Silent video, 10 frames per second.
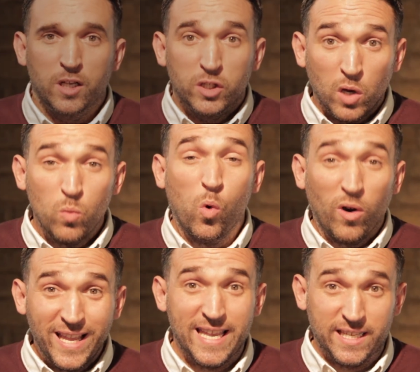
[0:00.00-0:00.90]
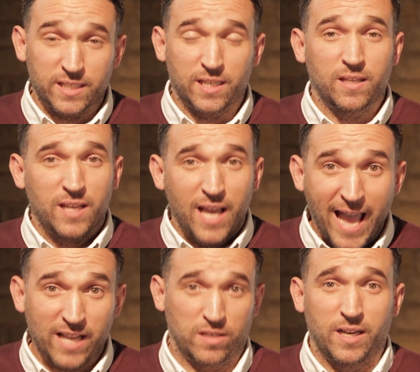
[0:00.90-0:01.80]
So what is
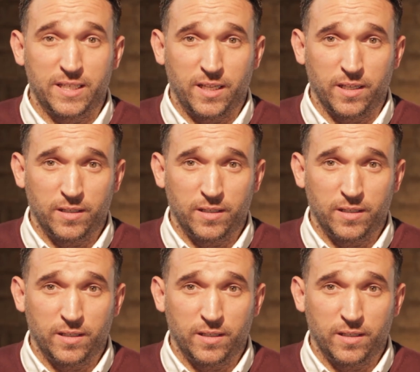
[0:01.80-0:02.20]
anxiety?